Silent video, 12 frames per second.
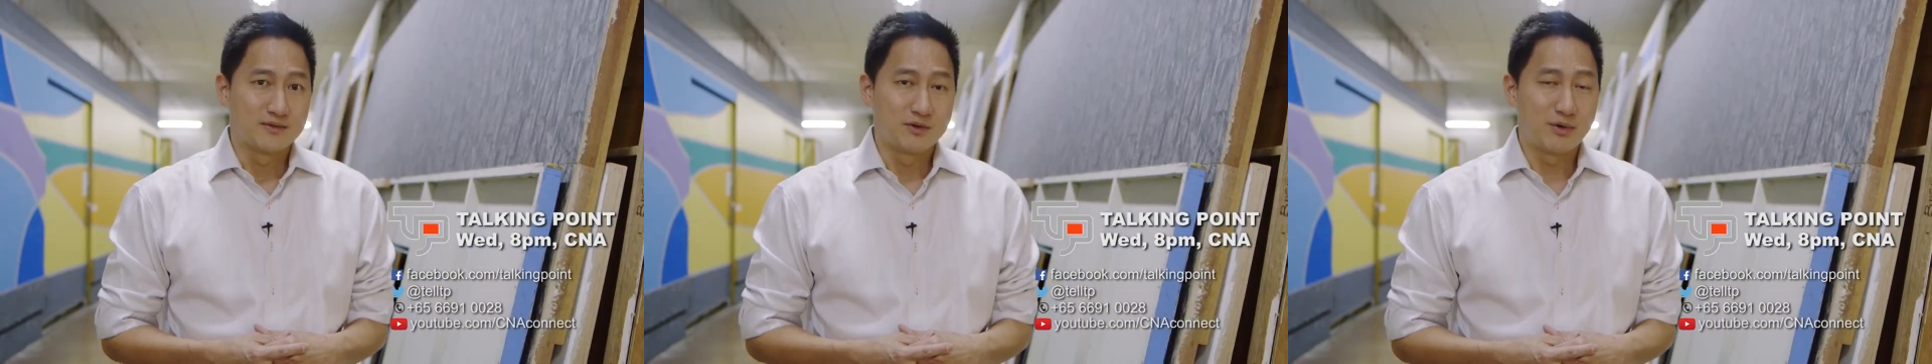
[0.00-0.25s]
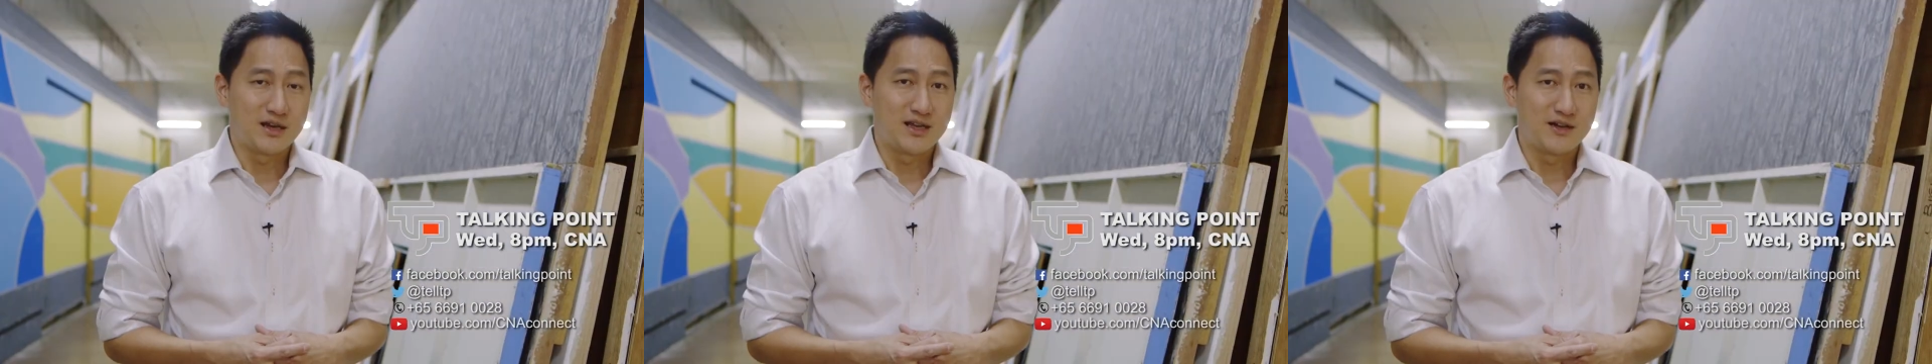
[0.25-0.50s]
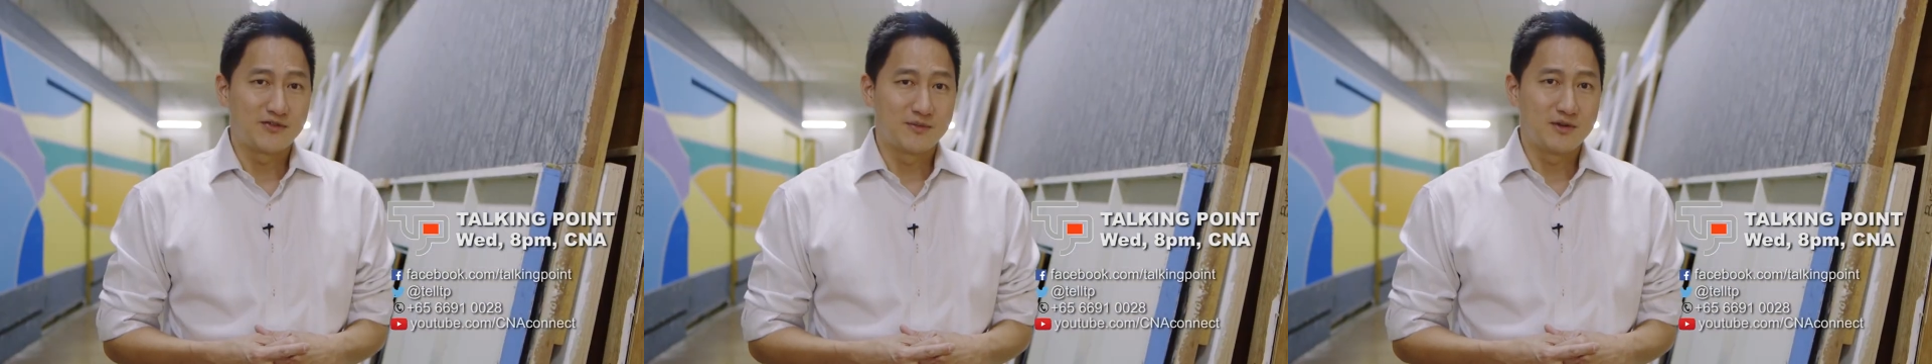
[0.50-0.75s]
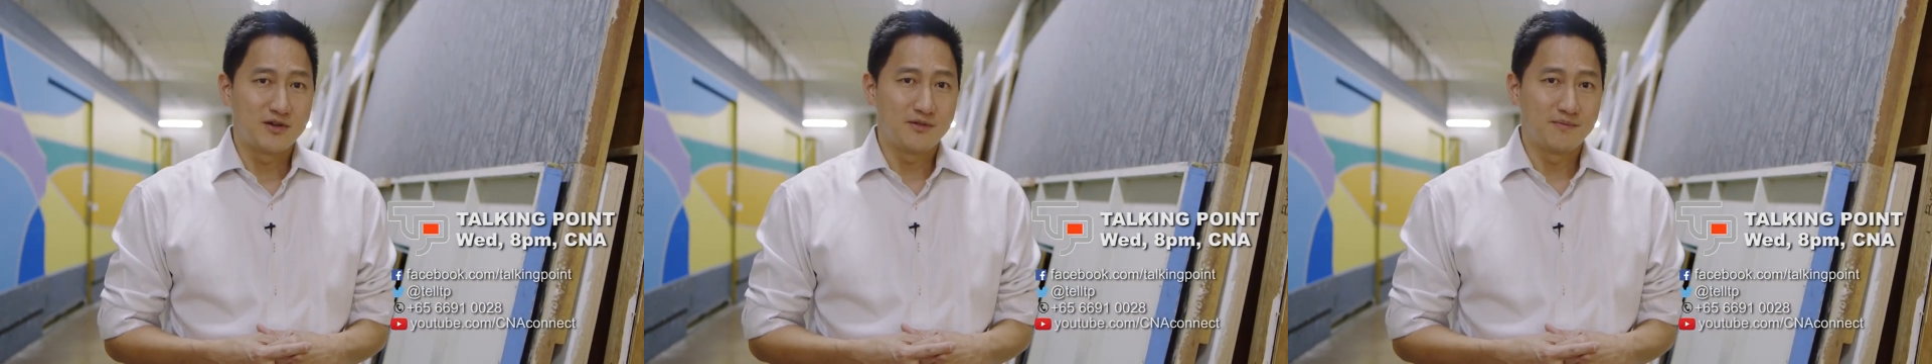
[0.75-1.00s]
We want to hear
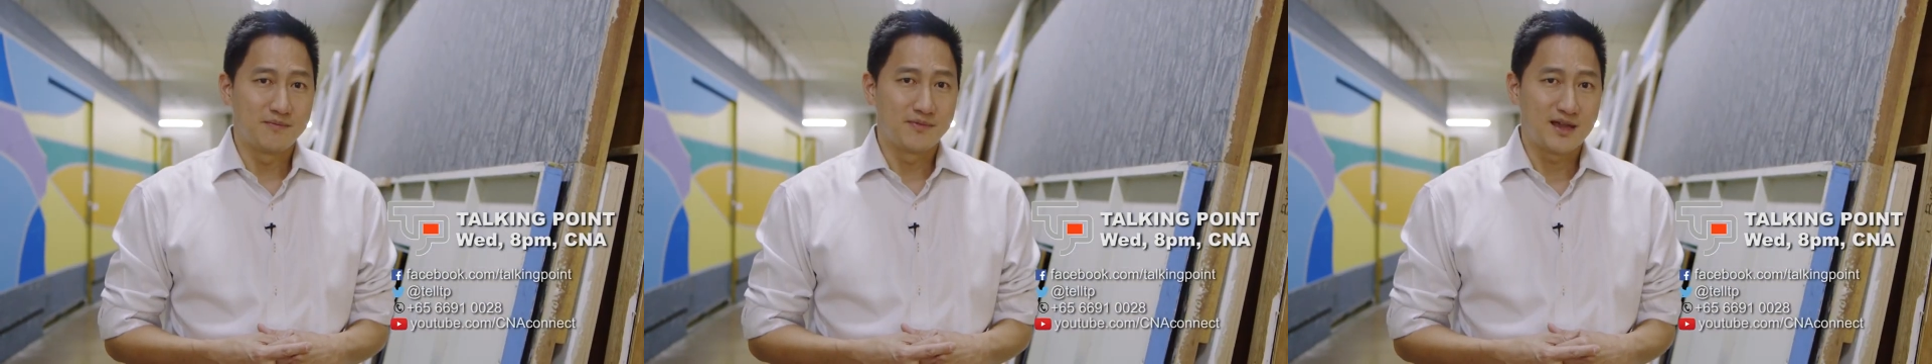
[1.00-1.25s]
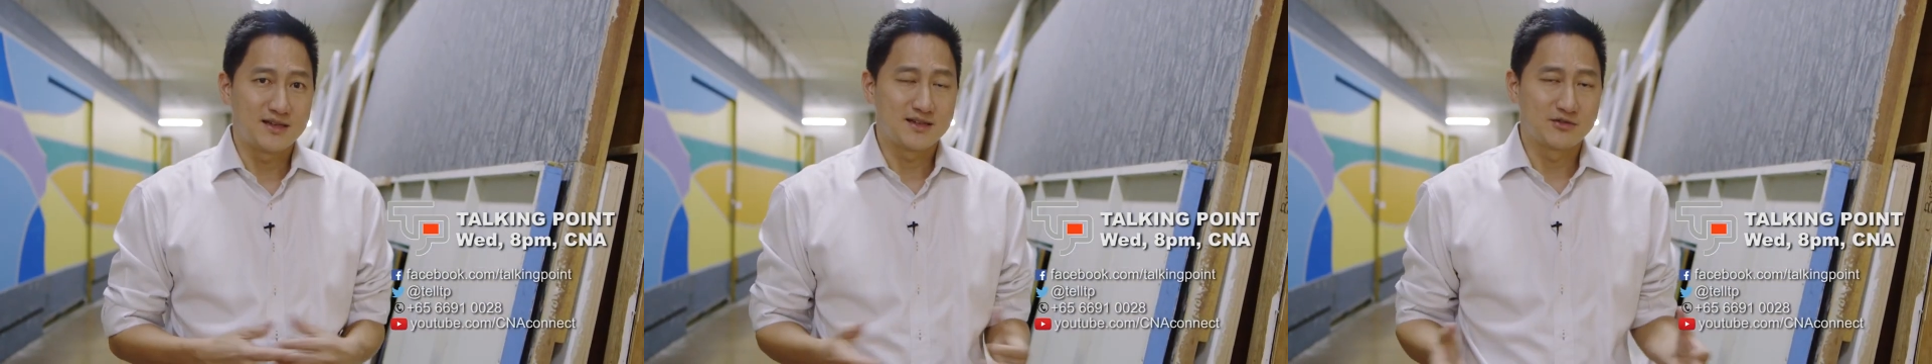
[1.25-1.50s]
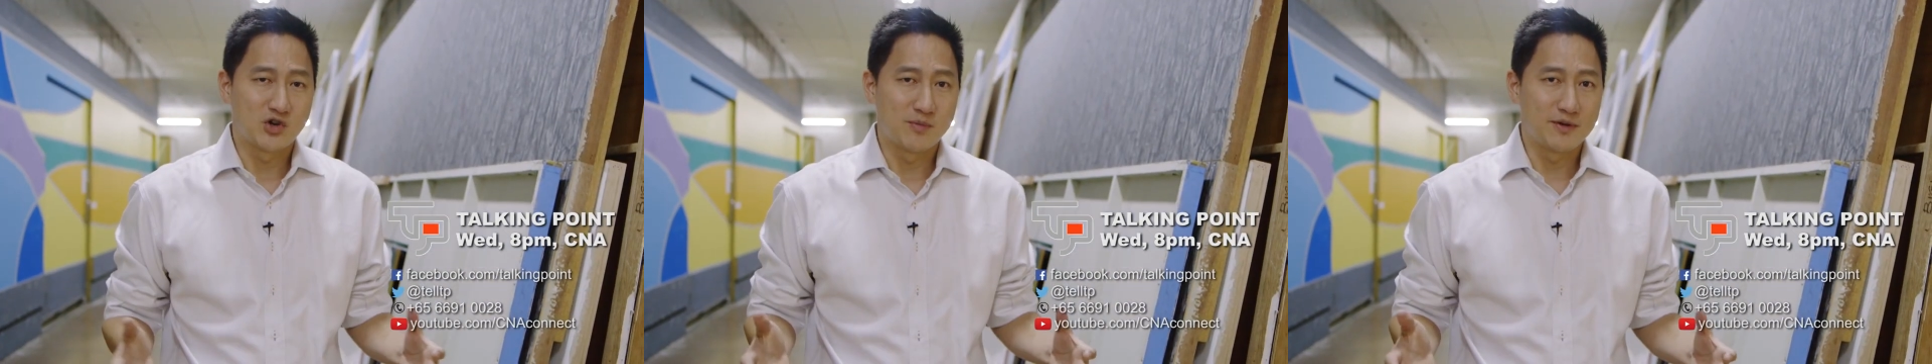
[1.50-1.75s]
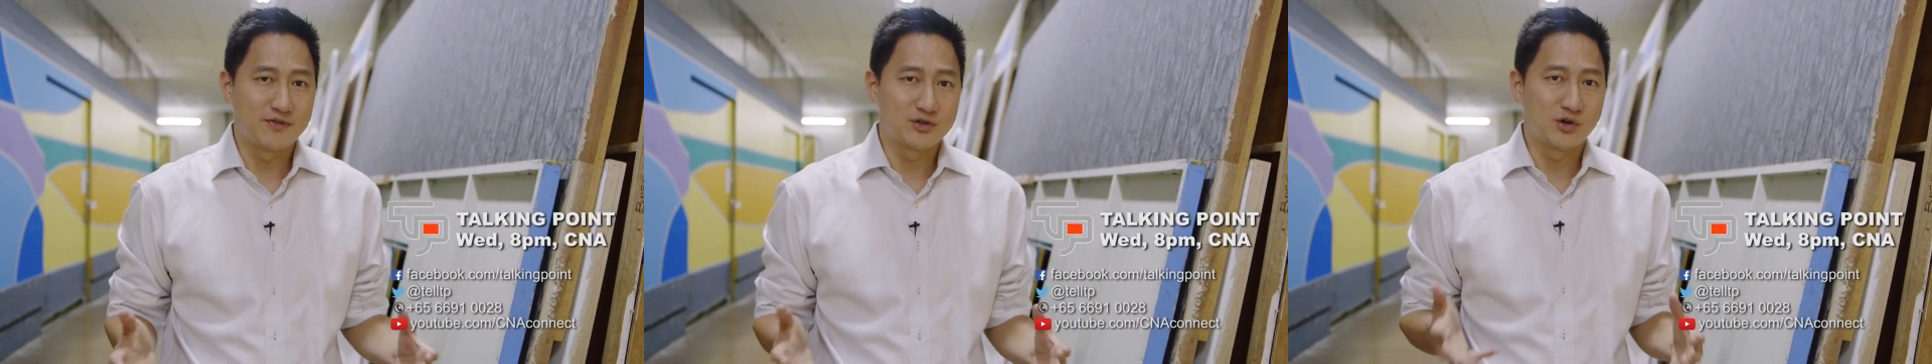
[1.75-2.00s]
from you. That is our
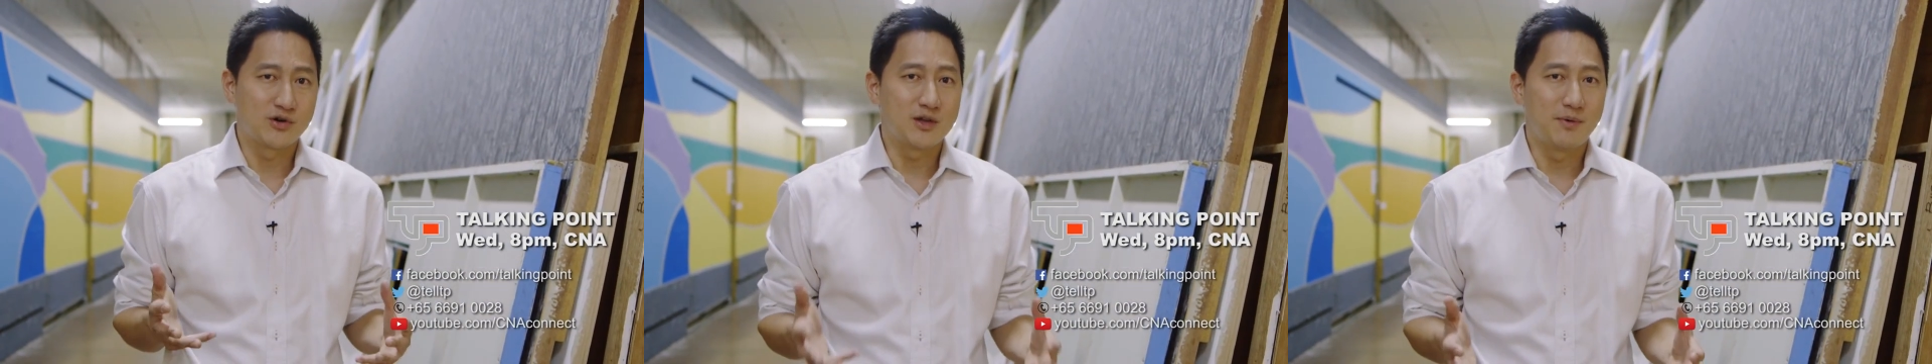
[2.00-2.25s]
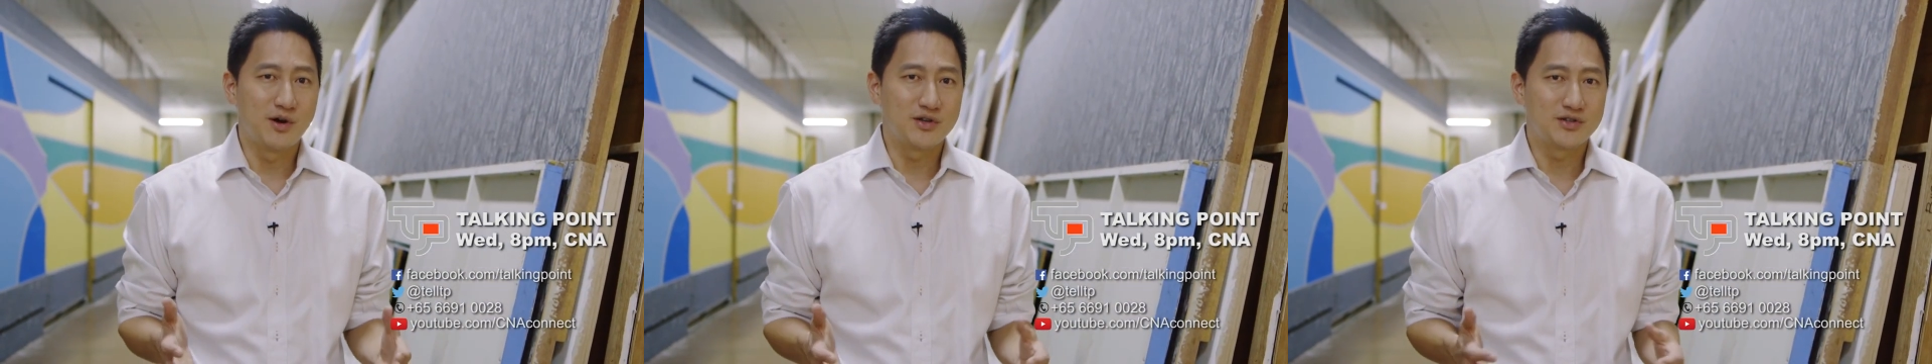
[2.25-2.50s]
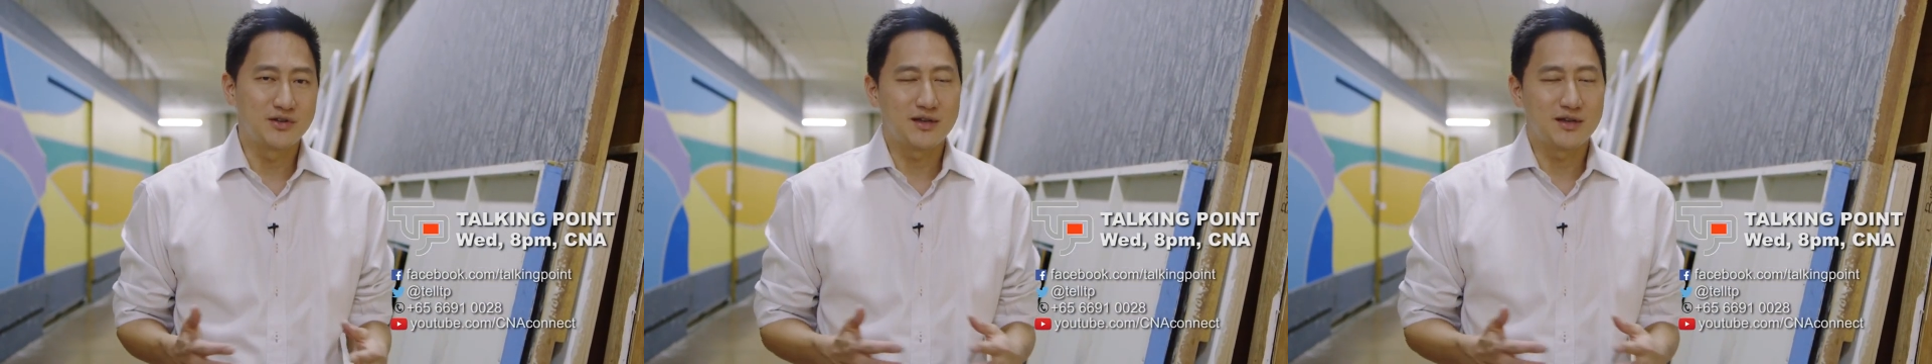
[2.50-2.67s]
topic for Talking Point.